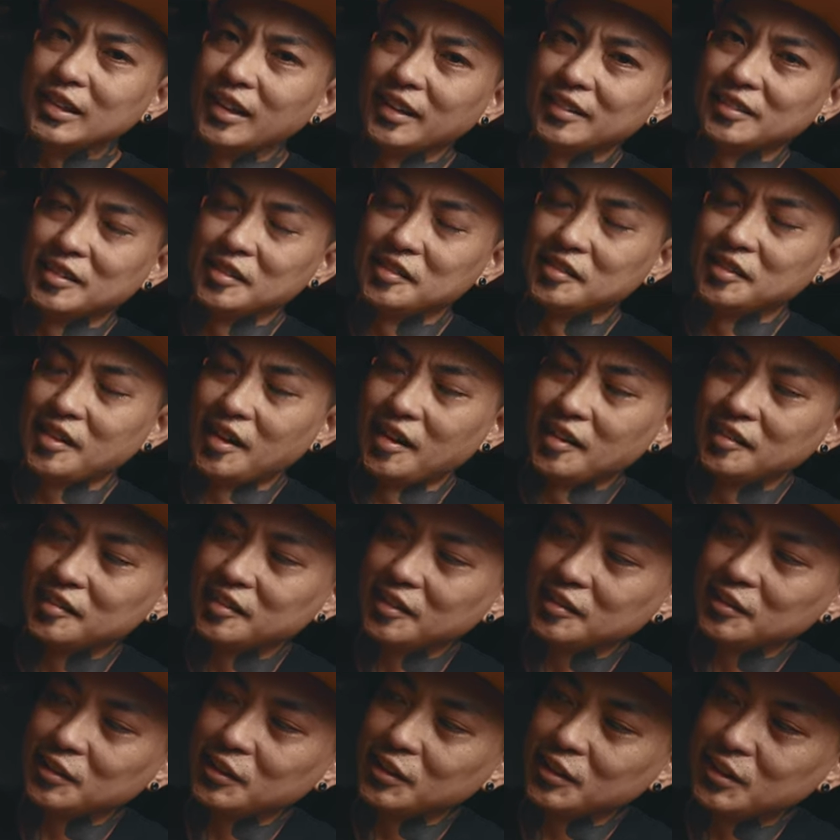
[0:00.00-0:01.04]
like these guys,
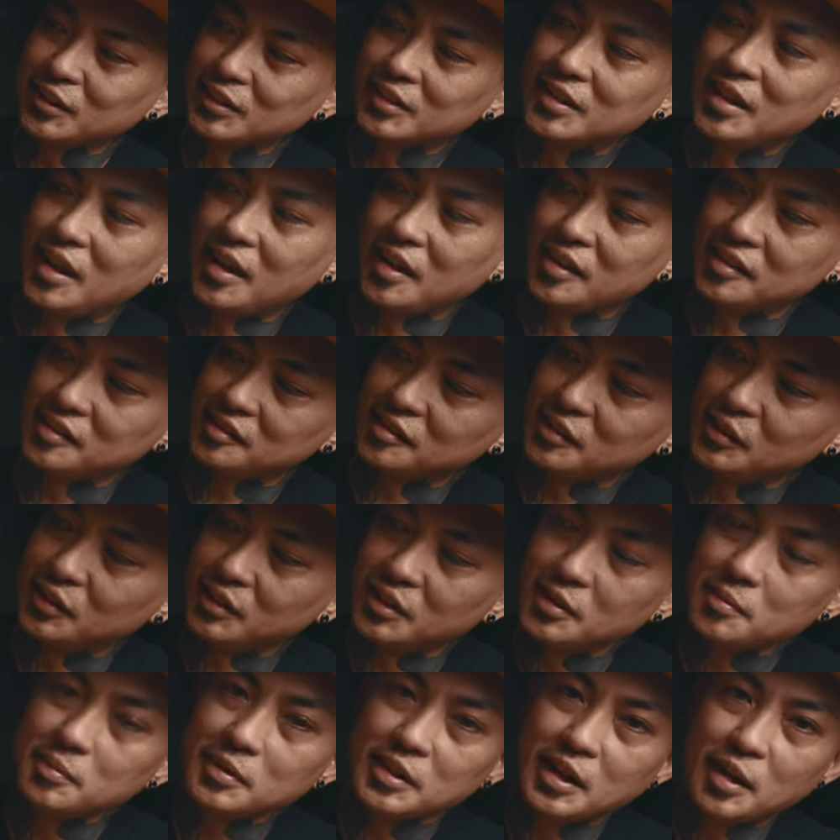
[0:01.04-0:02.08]
like they're good guys. They'll
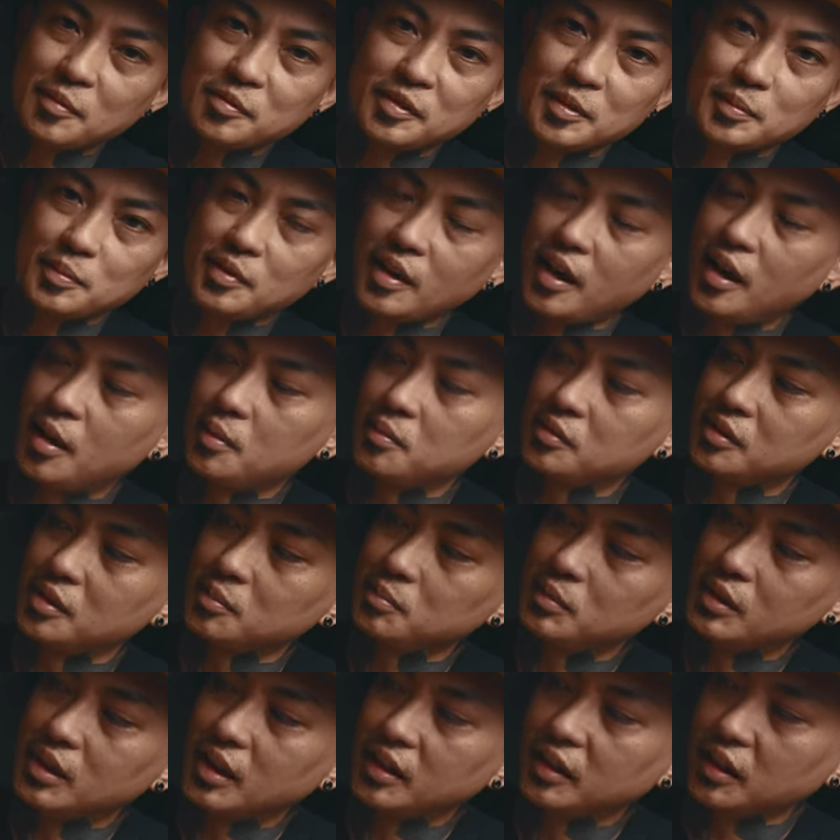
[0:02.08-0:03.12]
hit me up sometimes
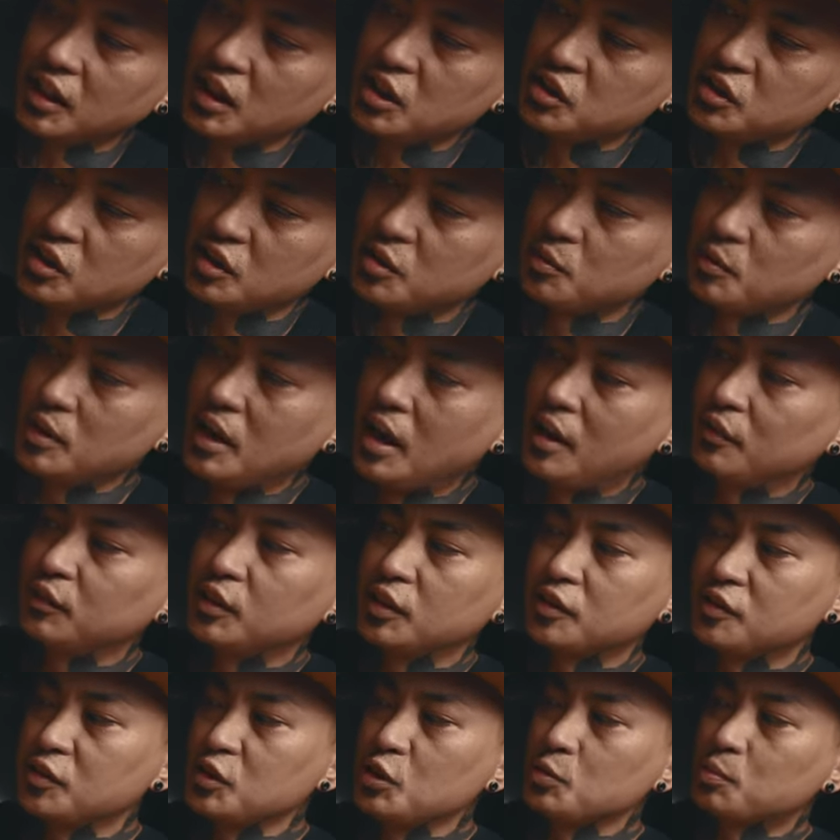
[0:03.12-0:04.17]
and be like, Asia, we have
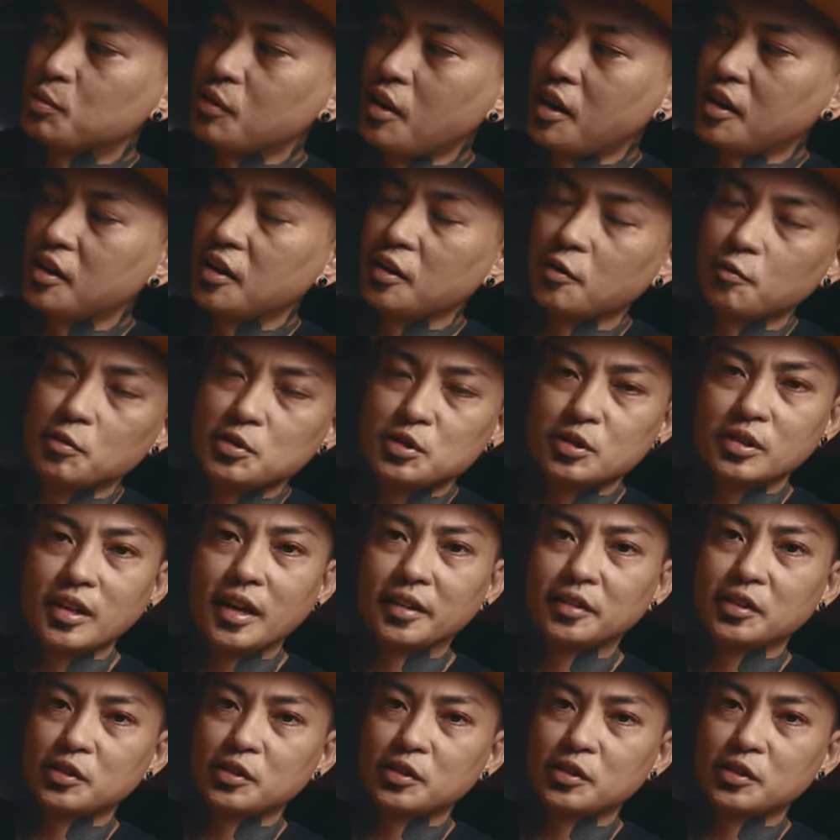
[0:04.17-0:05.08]
this new product, would you like